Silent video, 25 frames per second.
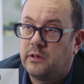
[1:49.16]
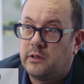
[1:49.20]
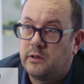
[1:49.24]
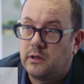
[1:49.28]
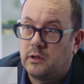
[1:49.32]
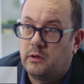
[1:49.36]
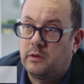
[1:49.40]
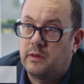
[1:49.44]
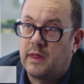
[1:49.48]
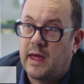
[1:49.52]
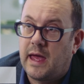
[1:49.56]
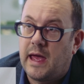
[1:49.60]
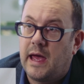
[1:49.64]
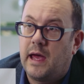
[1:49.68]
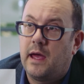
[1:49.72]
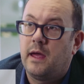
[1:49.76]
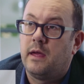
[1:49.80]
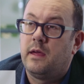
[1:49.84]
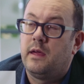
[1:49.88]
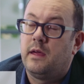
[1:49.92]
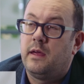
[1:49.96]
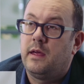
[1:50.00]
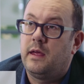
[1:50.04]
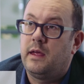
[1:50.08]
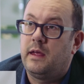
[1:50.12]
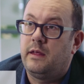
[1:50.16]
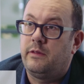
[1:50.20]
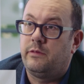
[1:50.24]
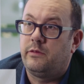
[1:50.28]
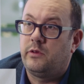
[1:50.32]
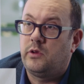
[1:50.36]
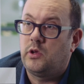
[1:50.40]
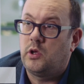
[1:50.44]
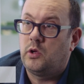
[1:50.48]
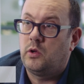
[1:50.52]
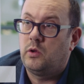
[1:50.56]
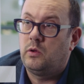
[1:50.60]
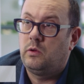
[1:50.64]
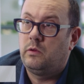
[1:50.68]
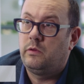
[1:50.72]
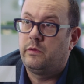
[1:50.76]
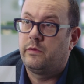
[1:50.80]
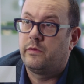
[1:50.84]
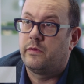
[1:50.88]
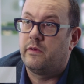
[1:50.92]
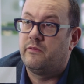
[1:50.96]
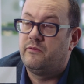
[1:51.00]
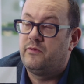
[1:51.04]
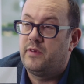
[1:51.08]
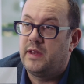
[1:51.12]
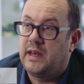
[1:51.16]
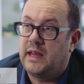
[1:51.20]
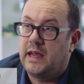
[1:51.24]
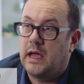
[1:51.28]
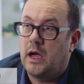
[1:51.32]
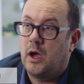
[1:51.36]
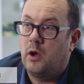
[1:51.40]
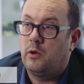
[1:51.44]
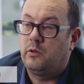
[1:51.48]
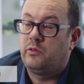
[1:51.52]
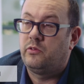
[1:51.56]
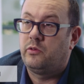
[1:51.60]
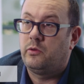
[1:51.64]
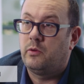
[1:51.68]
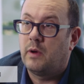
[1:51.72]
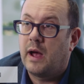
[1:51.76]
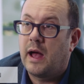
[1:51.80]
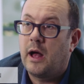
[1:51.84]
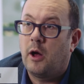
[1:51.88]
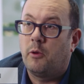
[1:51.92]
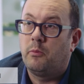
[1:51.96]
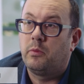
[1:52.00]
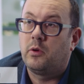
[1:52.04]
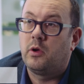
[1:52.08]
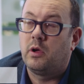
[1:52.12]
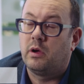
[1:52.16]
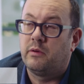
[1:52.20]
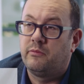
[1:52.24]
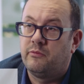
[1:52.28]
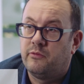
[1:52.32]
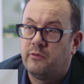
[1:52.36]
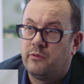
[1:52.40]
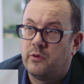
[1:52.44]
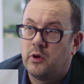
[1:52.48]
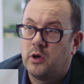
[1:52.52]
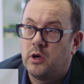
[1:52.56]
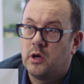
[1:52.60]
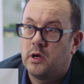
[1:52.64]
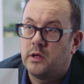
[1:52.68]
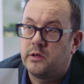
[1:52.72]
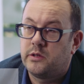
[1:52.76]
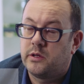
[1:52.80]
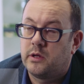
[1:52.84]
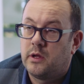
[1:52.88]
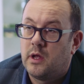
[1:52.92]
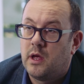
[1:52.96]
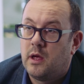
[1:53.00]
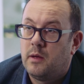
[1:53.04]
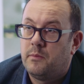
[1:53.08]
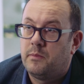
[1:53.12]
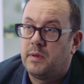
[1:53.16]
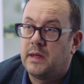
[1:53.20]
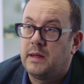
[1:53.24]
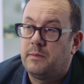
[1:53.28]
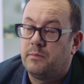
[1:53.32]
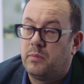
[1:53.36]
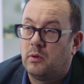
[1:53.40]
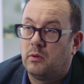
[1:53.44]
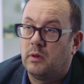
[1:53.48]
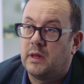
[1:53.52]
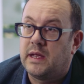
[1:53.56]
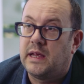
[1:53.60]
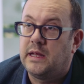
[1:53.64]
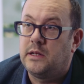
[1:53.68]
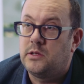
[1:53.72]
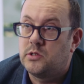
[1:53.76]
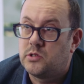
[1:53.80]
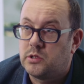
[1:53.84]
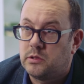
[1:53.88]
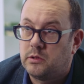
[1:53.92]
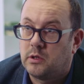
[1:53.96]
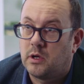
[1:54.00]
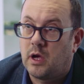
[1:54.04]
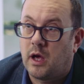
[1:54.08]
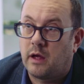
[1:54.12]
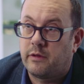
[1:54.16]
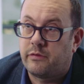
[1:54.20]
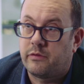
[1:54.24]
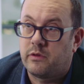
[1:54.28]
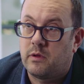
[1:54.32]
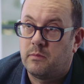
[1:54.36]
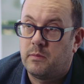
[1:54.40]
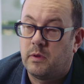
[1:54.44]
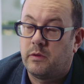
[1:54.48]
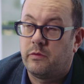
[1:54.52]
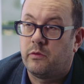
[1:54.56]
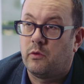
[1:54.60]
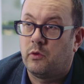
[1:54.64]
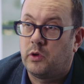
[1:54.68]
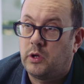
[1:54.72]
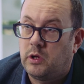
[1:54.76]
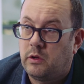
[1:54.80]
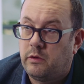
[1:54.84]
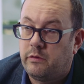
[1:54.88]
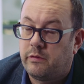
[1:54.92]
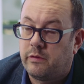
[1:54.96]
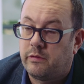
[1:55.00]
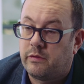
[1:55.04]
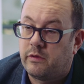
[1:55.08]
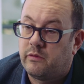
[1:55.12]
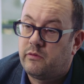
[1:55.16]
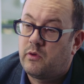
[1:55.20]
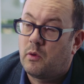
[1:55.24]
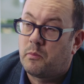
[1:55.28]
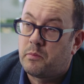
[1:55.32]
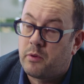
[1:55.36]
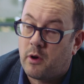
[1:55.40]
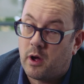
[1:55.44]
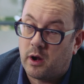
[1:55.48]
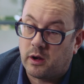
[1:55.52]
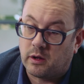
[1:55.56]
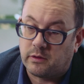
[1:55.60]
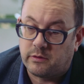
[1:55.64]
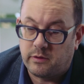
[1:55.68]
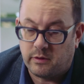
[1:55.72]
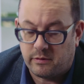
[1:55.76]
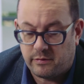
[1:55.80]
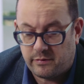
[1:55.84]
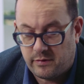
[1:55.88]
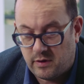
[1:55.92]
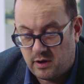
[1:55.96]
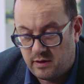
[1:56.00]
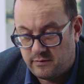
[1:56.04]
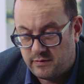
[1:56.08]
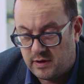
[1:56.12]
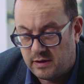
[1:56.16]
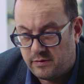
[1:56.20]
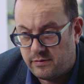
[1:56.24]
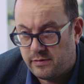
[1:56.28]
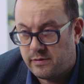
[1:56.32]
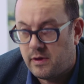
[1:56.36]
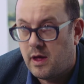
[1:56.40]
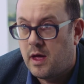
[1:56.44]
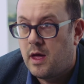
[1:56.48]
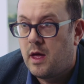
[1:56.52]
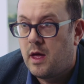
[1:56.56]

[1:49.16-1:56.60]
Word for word: to do there is use video to help convert people into customers or users of your product or service.